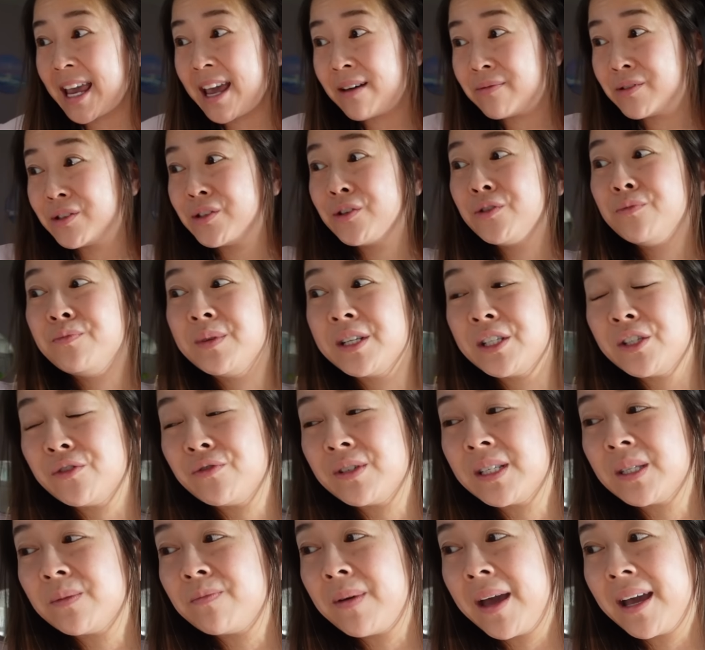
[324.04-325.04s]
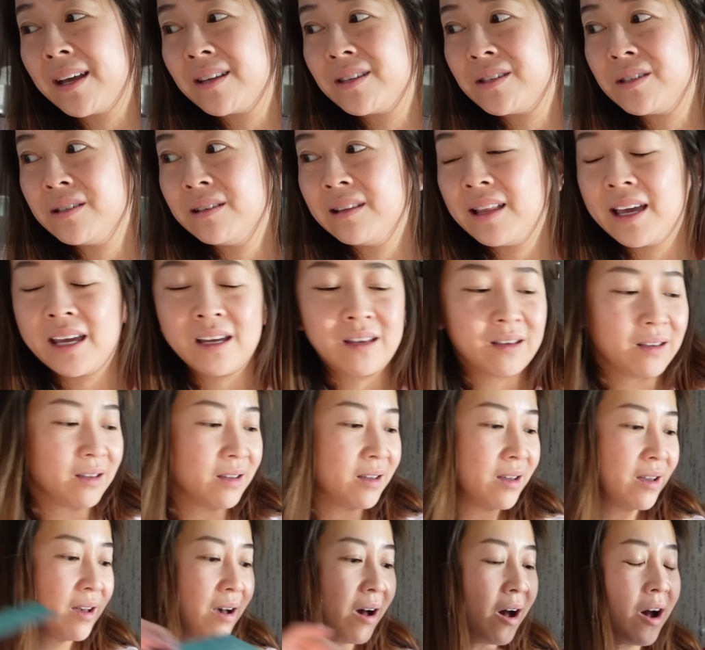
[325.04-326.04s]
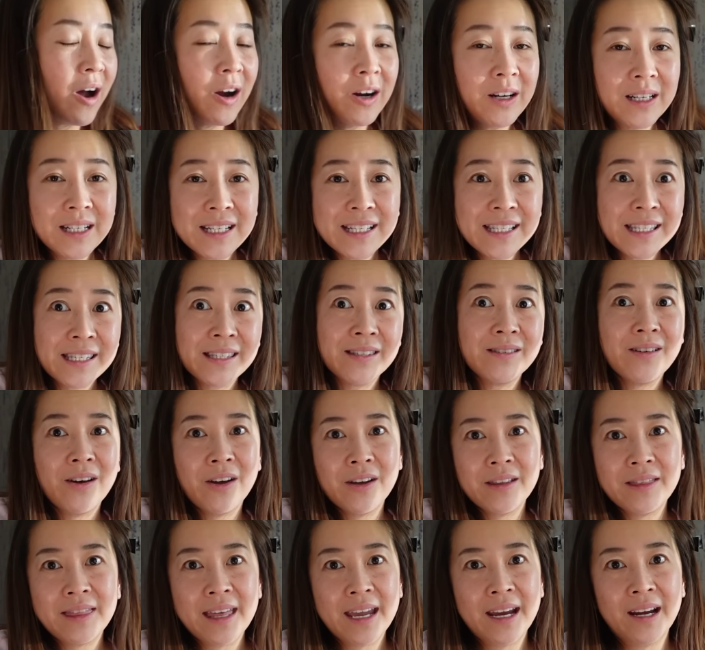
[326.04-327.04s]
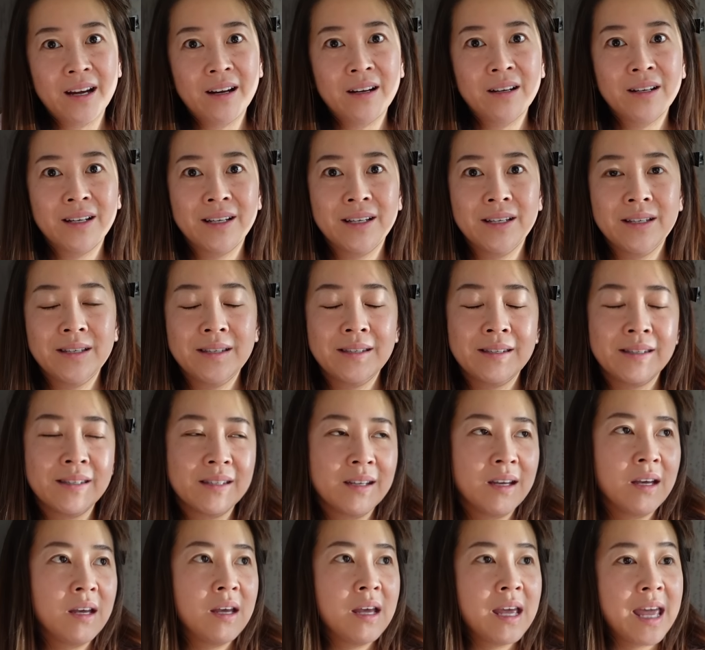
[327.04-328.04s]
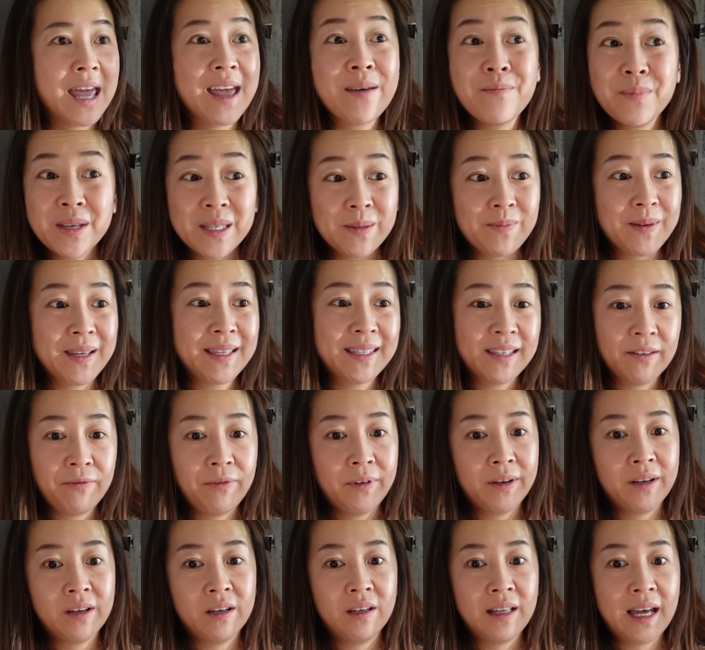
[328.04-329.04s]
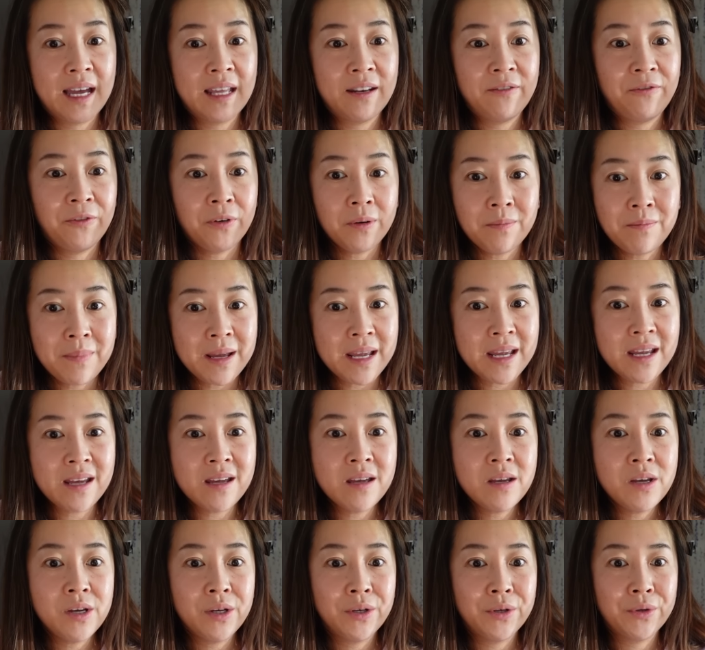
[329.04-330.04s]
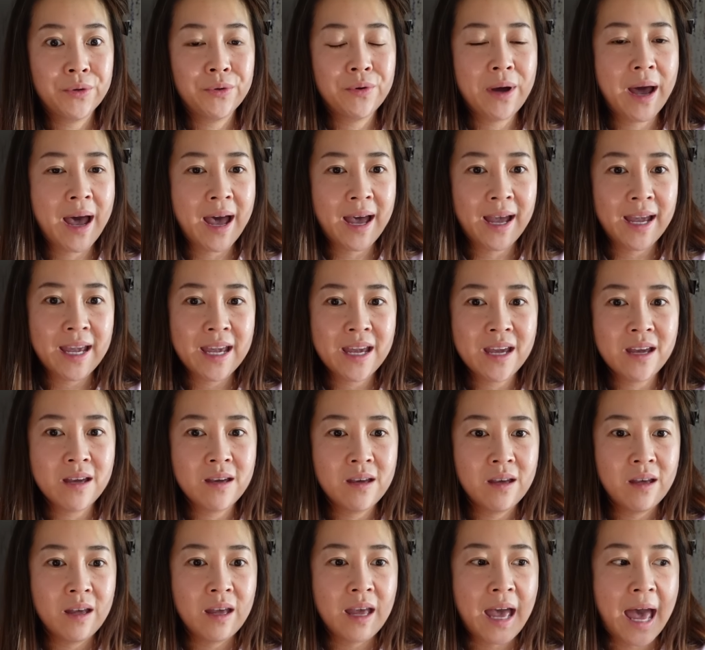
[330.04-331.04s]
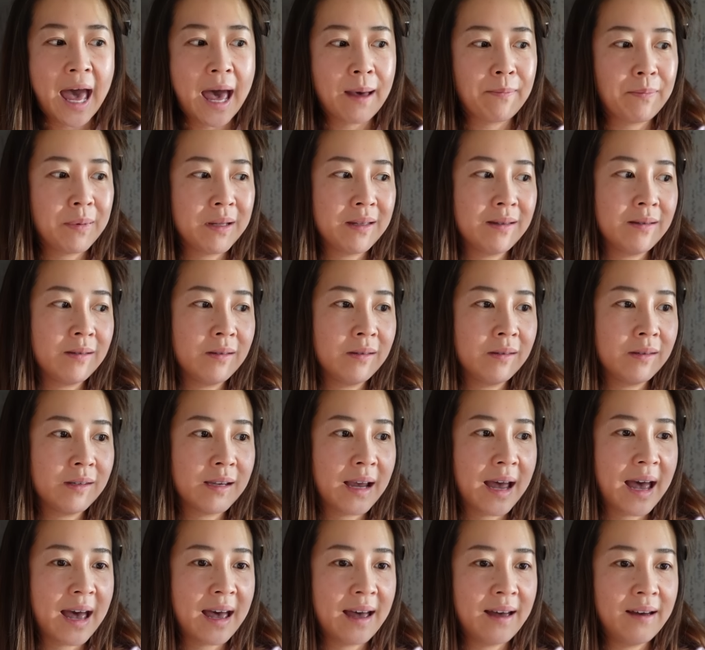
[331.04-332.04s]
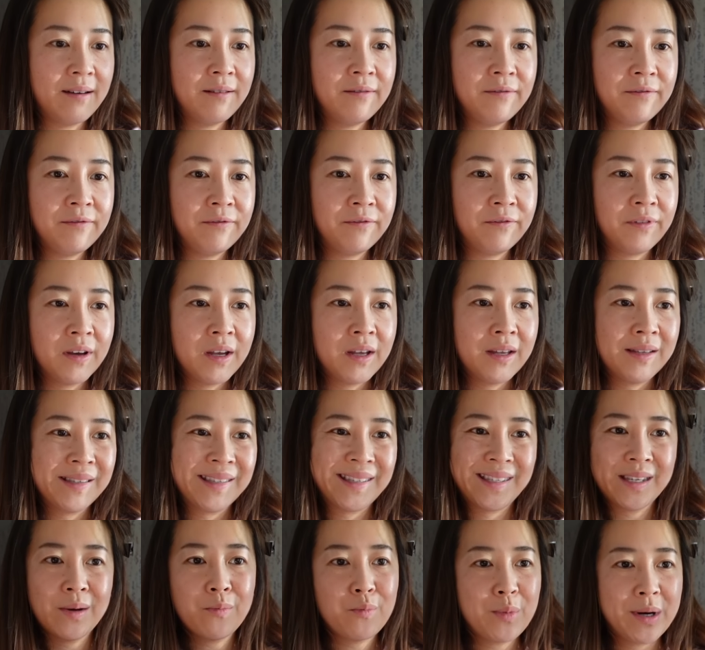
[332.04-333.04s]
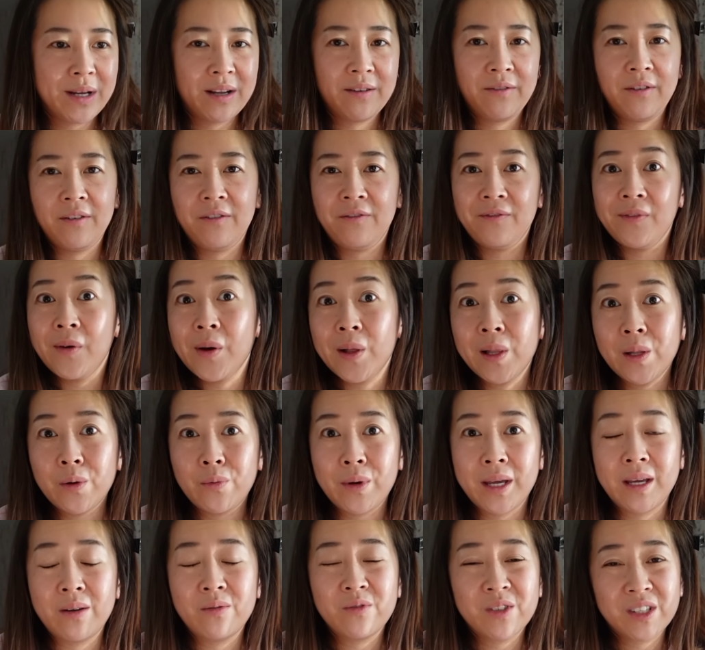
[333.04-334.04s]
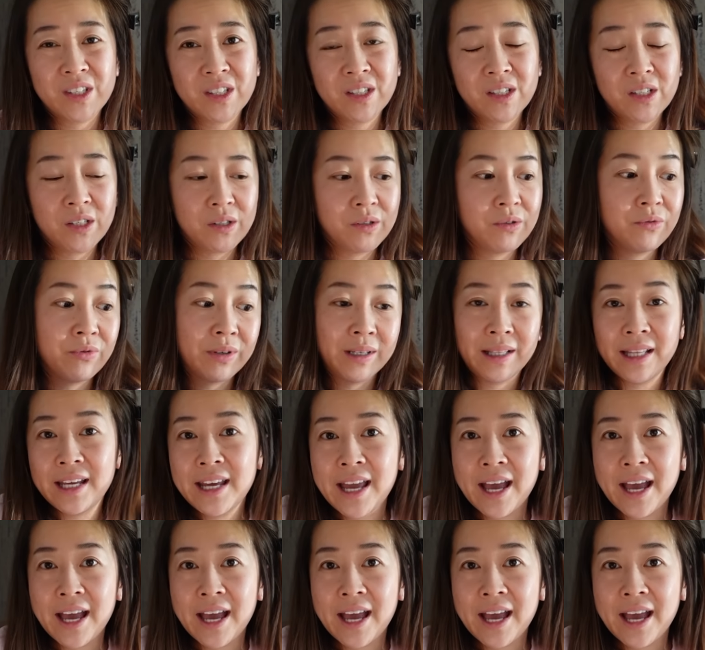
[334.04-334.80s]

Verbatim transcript: have so much respect to like artists out there because it must be difficult. And for me, you know, I happen to have somewhat of a following, which really